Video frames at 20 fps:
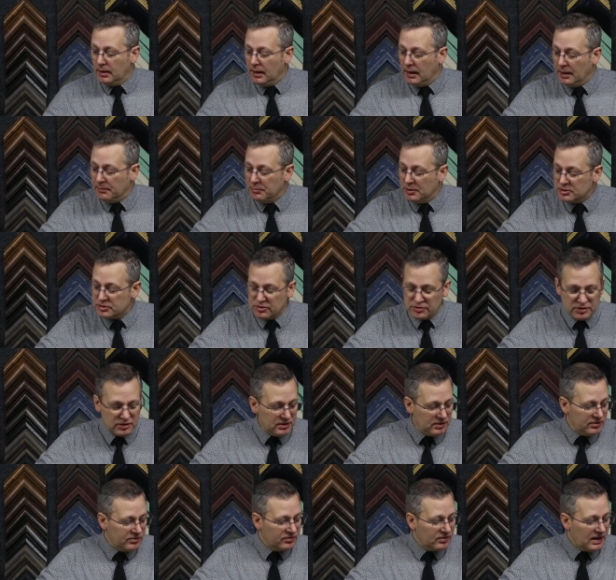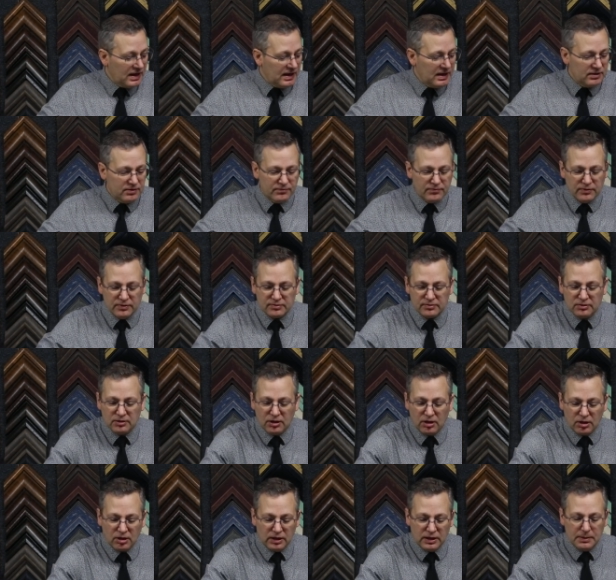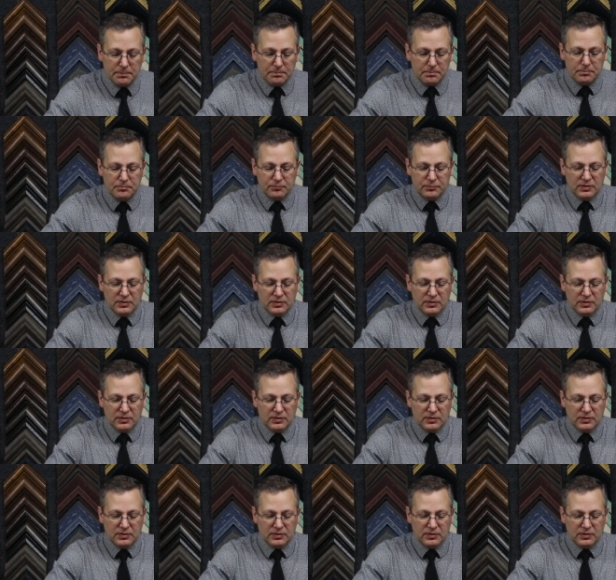I measured the inside of this little lip.